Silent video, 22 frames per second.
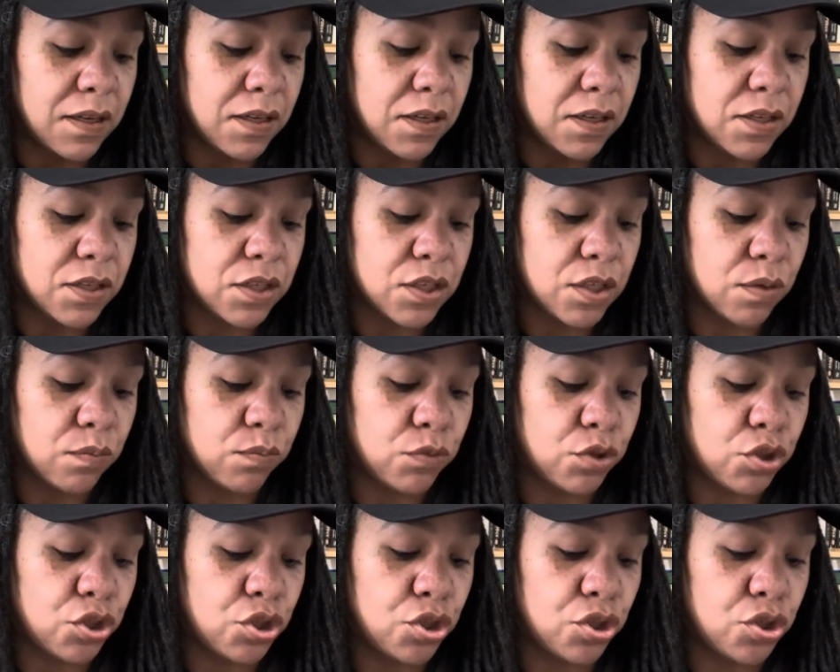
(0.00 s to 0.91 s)
Some
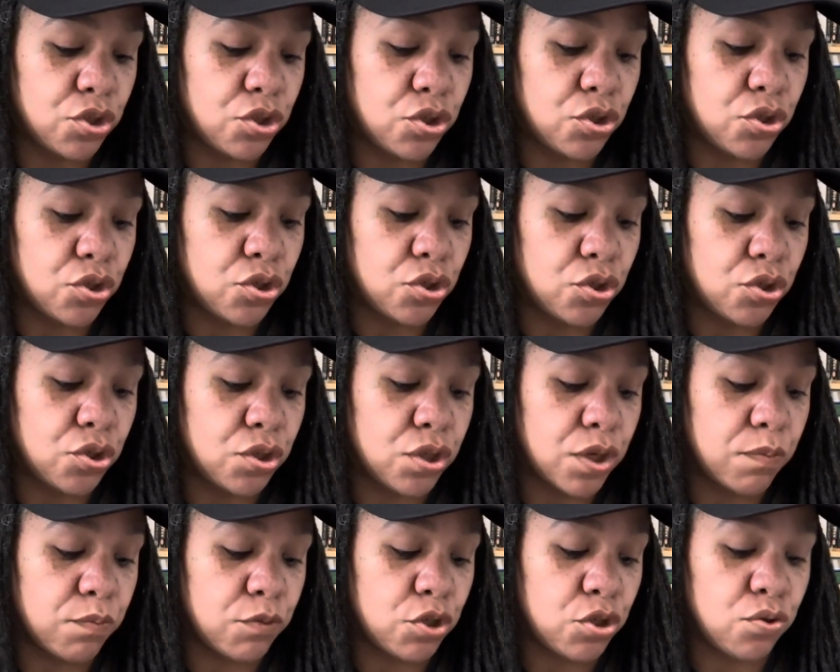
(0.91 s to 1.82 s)

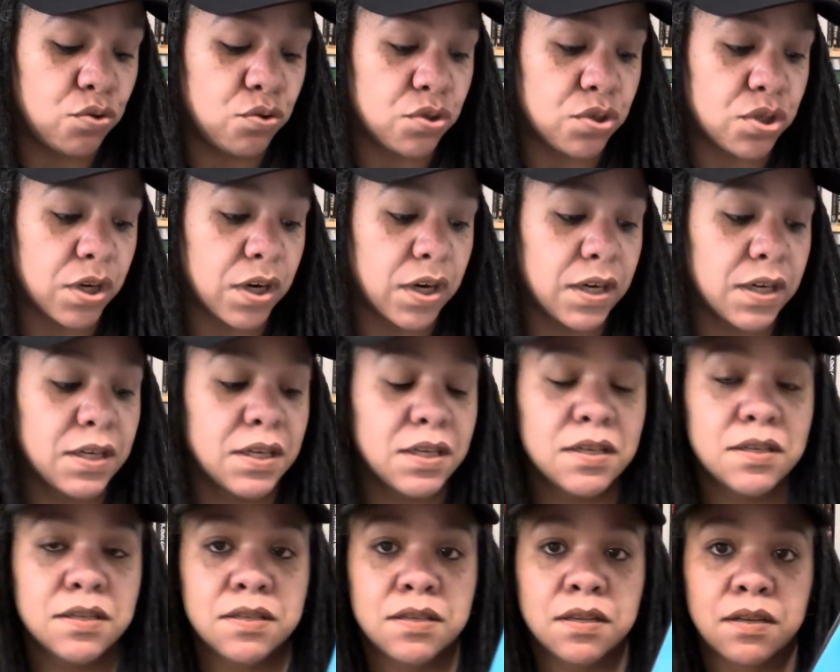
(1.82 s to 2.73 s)
Choose
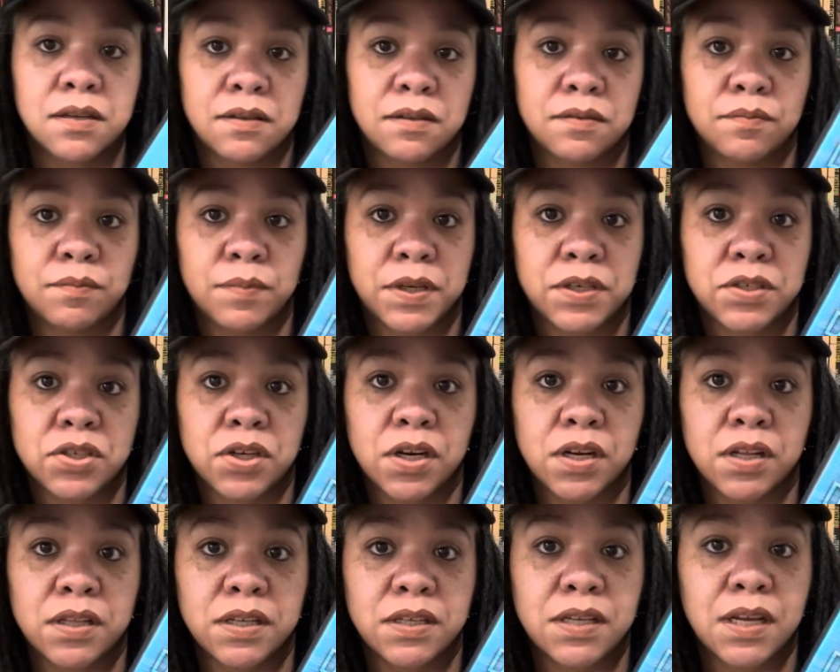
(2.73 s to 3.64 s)
Darkness by
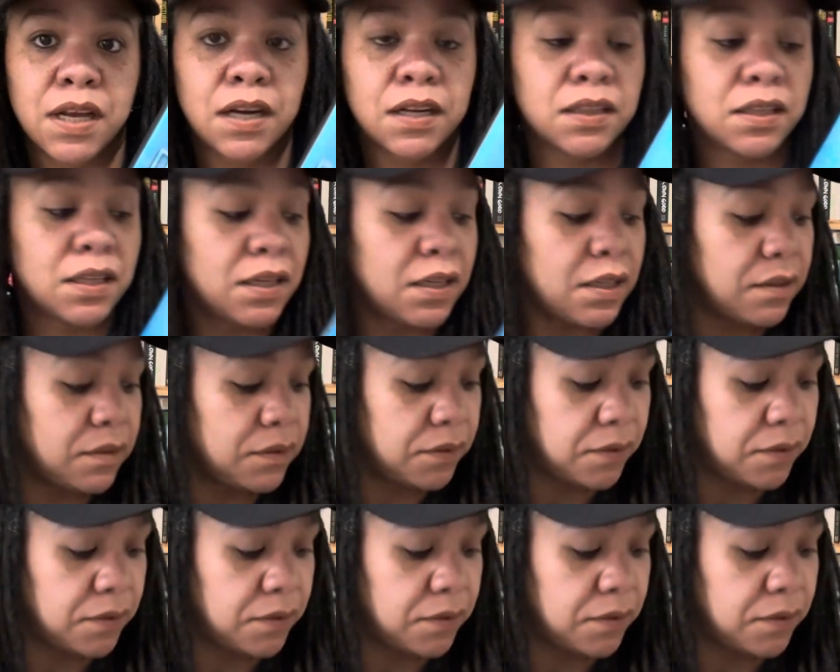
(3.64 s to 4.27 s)
Charlie Donnelly.